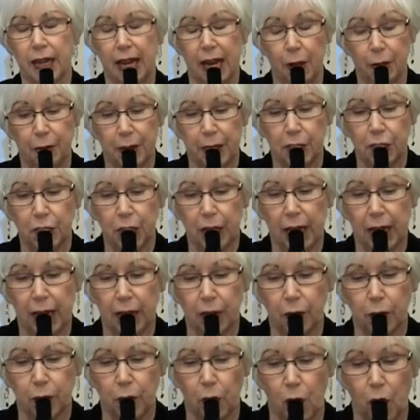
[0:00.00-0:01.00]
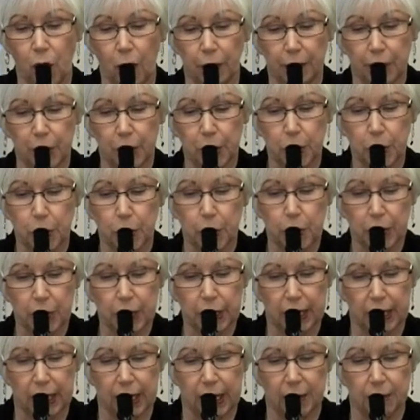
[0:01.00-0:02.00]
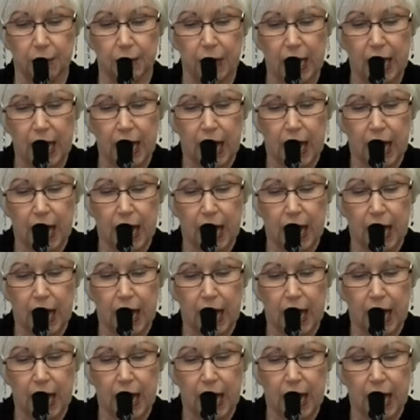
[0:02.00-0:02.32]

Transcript: health educator on the school team,